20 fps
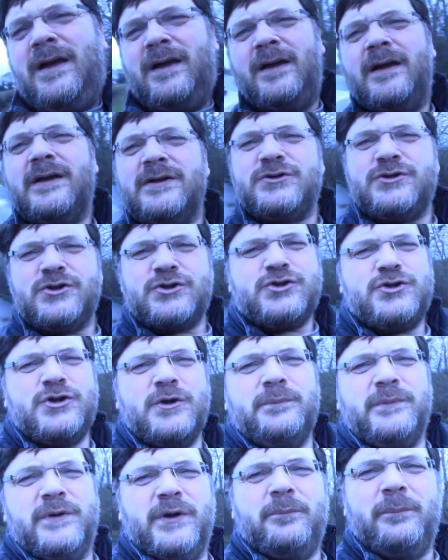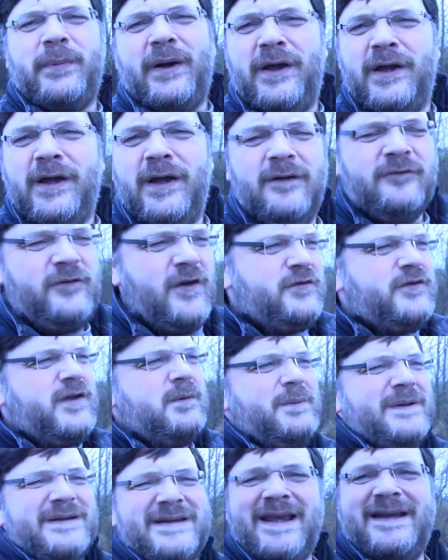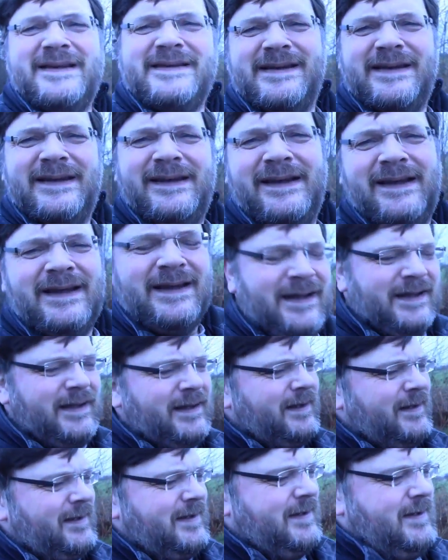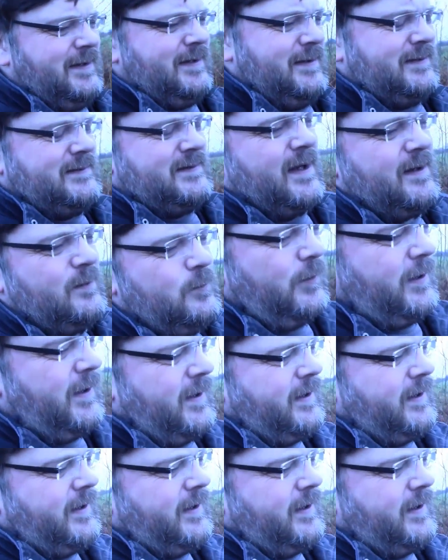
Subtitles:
has just jumped up by 50%? So,